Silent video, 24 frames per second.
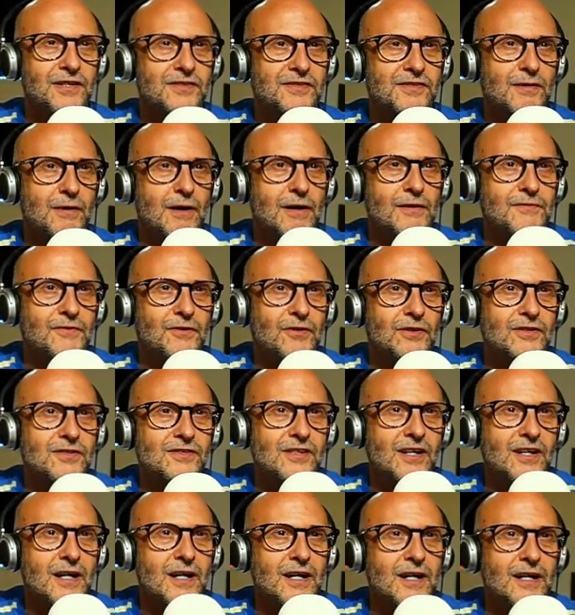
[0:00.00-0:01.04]
So I've got
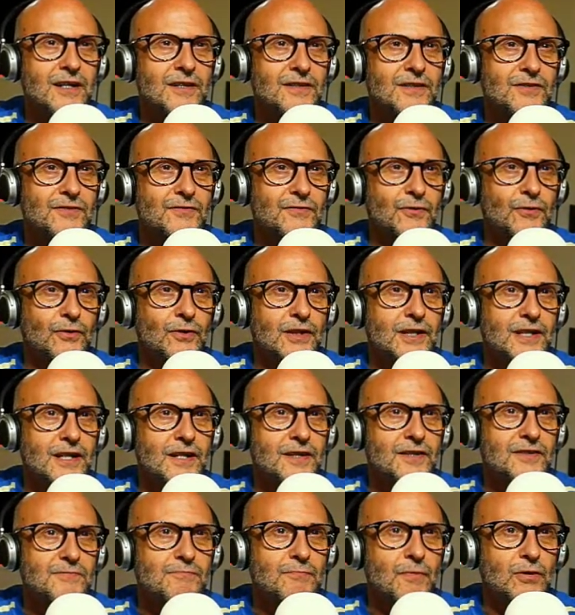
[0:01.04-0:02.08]
this full here.
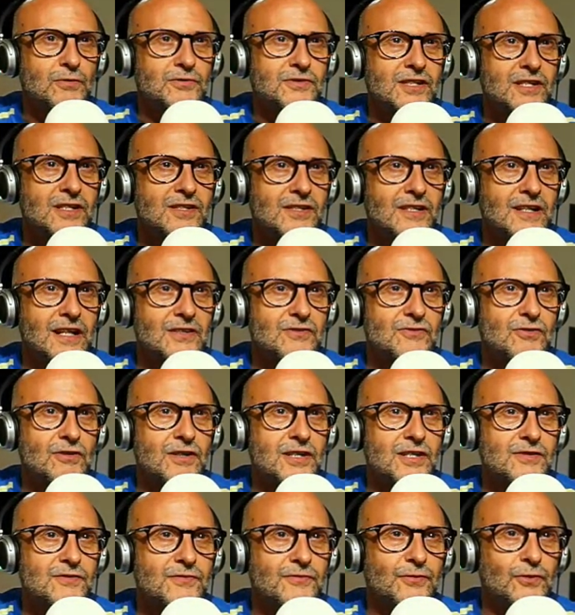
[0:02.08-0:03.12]
There's multis,
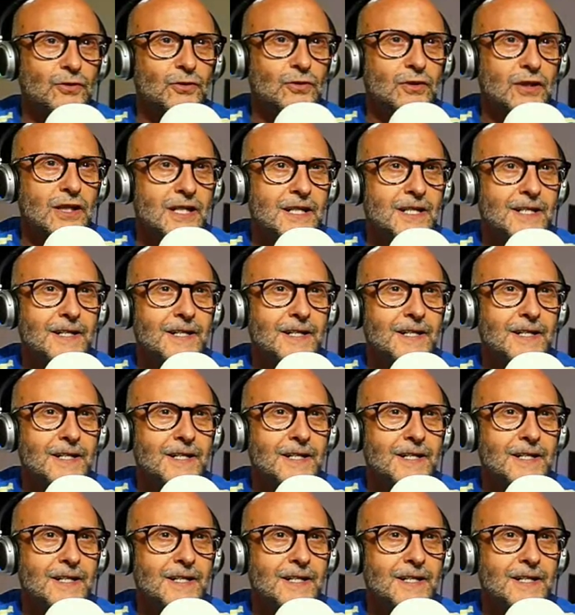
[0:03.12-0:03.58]
electronics full.